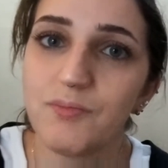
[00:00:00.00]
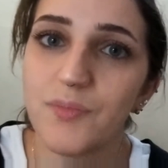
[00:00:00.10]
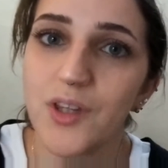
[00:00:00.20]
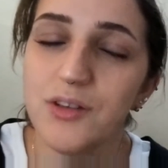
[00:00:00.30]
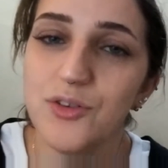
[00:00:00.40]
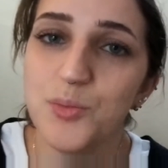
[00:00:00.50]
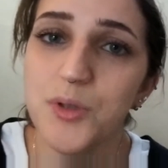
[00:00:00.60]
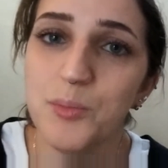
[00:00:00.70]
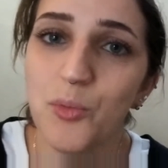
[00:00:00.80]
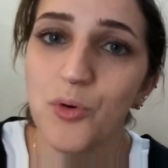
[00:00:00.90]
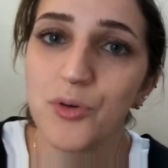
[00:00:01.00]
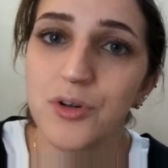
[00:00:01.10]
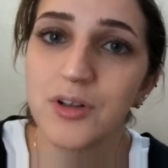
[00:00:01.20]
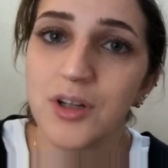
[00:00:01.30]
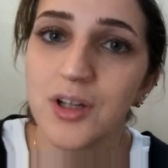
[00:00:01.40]
to be more
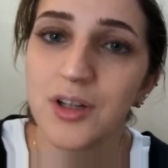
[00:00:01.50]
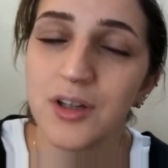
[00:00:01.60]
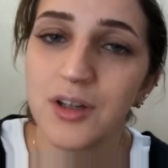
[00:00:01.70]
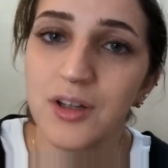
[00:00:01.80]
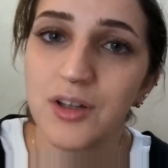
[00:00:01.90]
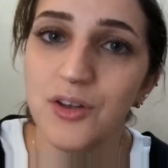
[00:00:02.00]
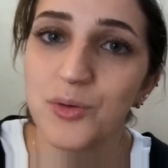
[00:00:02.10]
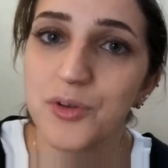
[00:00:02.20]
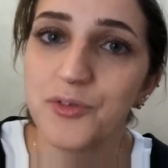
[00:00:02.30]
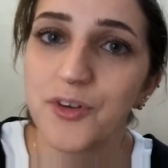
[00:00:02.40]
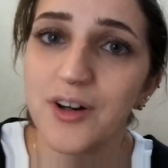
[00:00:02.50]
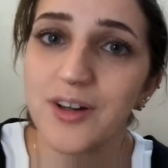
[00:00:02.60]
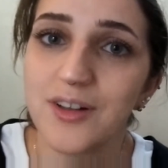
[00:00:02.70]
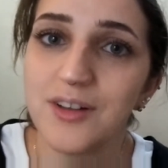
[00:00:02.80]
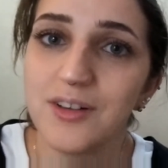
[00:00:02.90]

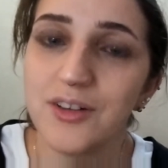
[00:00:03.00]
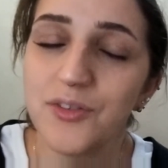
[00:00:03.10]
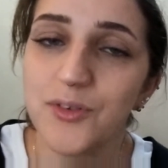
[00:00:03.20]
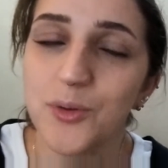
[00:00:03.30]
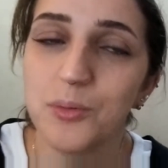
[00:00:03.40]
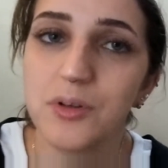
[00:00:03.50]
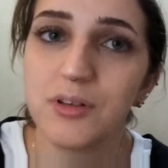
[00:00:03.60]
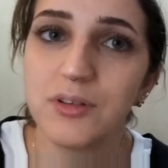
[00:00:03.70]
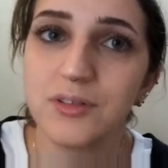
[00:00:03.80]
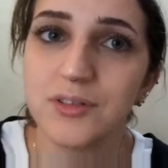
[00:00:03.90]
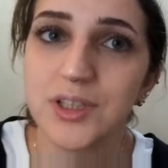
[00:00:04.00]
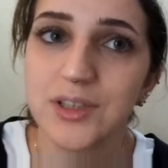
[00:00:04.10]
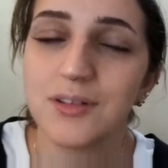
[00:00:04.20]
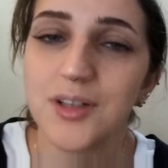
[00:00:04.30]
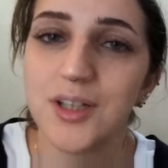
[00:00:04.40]
unified, if you will,
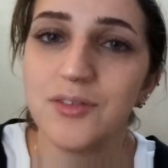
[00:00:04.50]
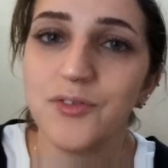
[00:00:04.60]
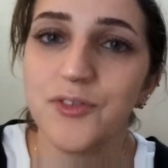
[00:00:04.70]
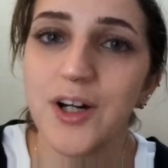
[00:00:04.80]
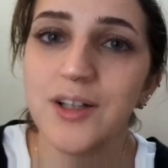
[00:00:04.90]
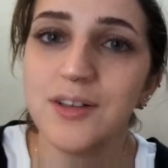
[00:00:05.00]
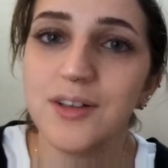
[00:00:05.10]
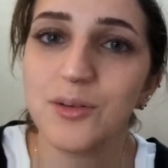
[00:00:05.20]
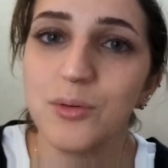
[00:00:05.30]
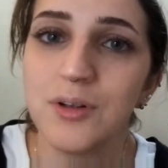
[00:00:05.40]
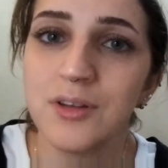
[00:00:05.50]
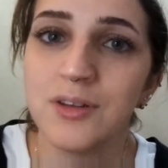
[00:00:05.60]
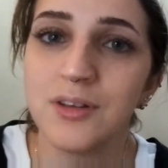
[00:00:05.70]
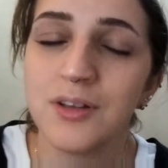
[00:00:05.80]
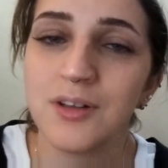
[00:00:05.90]
and find that one
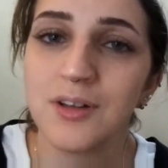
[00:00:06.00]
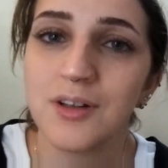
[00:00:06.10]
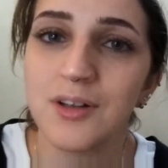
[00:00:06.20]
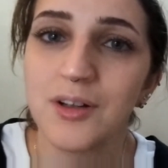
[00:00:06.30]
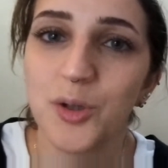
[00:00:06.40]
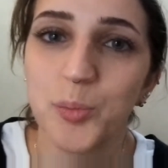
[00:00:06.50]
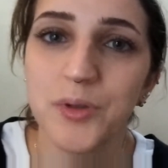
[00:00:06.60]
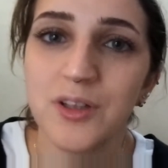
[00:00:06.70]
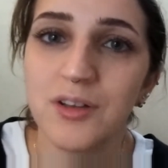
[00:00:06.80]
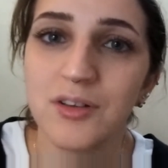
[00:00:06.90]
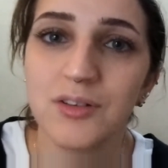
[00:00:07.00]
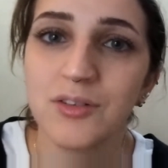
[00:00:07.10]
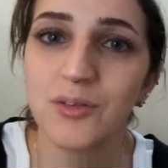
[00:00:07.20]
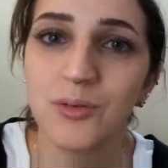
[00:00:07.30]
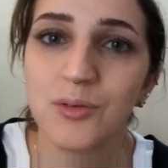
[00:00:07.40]
opinion
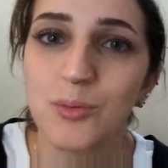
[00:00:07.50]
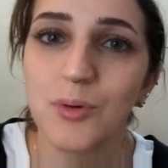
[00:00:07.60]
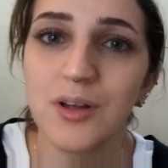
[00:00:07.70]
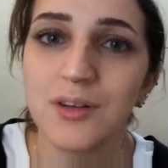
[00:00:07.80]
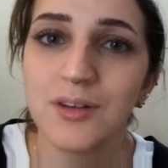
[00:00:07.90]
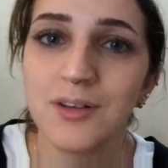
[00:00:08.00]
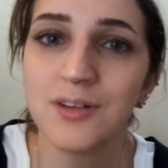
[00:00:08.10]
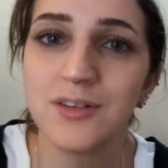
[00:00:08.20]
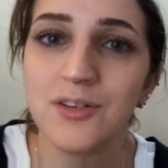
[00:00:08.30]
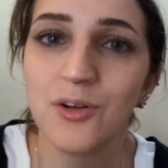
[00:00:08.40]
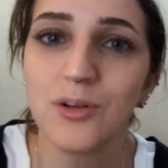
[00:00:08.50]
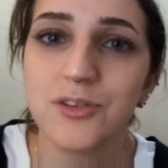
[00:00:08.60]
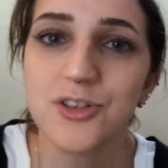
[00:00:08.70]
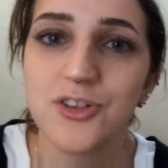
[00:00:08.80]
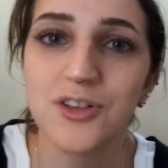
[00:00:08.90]
or one
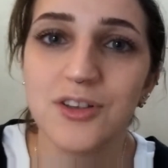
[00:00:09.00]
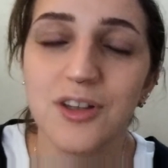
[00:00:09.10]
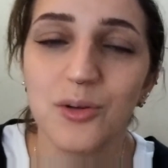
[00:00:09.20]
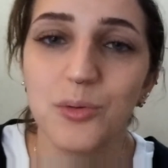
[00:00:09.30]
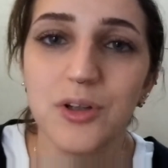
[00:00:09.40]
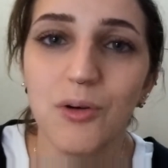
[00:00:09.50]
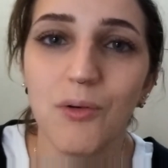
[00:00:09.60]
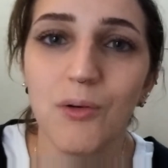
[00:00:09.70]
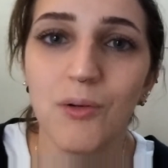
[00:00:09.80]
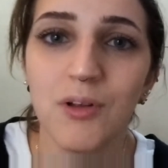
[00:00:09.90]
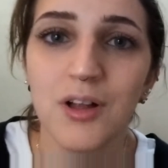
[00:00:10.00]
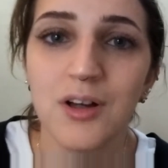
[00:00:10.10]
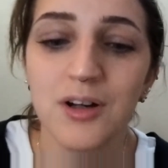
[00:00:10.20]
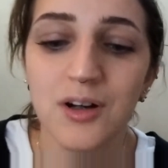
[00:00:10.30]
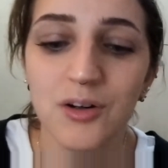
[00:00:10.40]
ideology that we all
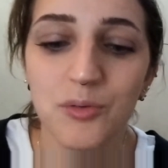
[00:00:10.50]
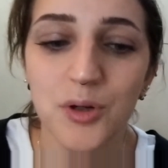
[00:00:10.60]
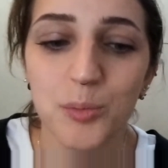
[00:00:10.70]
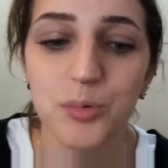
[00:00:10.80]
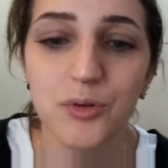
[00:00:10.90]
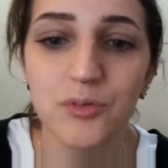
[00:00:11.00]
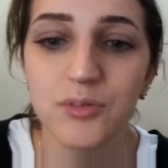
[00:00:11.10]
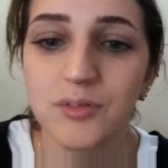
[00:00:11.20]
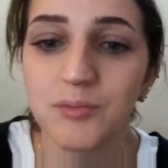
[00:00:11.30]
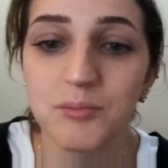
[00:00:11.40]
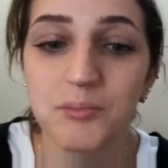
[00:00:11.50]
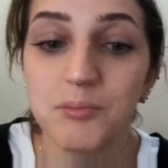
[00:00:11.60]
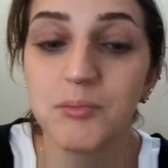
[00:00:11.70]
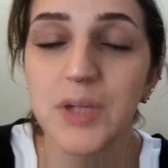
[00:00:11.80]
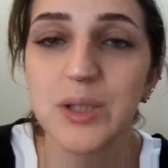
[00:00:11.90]
agree upon.
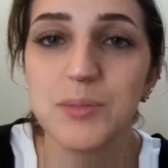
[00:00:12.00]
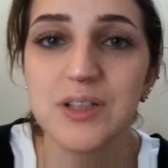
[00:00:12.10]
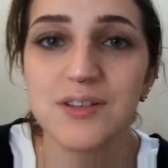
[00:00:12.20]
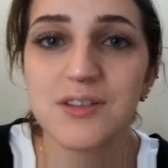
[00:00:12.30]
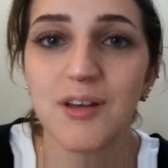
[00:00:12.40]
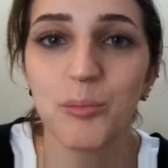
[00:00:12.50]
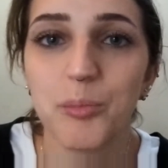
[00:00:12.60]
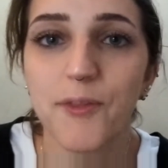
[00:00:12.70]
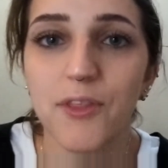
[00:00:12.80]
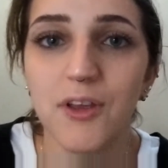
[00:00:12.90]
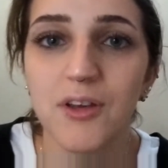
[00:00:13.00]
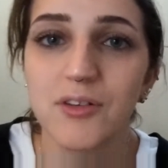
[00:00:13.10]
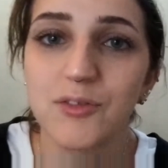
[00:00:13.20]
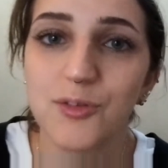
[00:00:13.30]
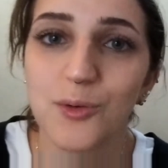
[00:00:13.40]
Maybe it's empathy
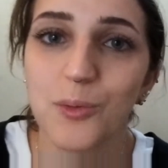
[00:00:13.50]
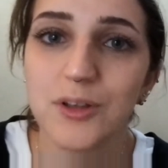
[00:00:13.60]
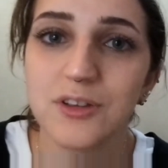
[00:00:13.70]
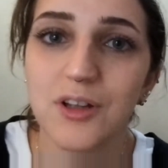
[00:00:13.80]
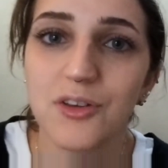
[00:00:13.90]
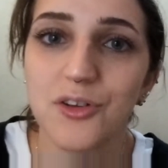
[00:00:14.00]
for one another,